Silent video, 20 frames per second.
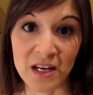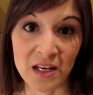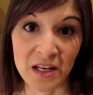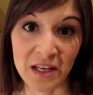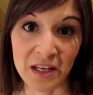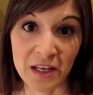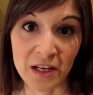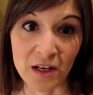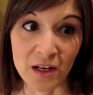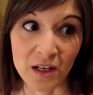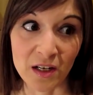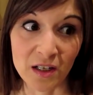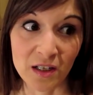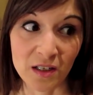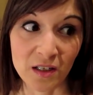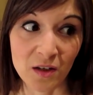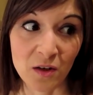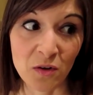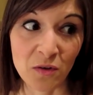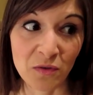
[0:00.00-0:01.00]
in a year,
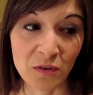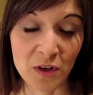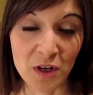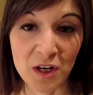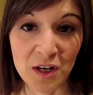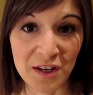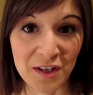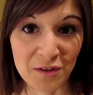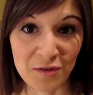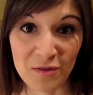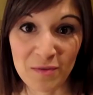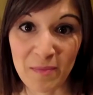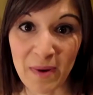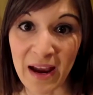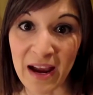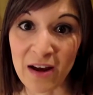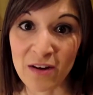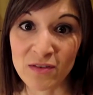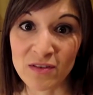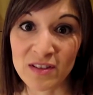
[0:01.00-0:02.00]
over 100
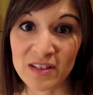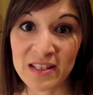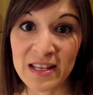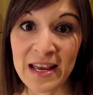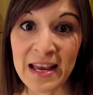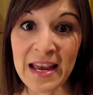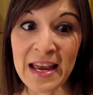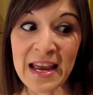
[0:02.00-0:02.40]
pounds,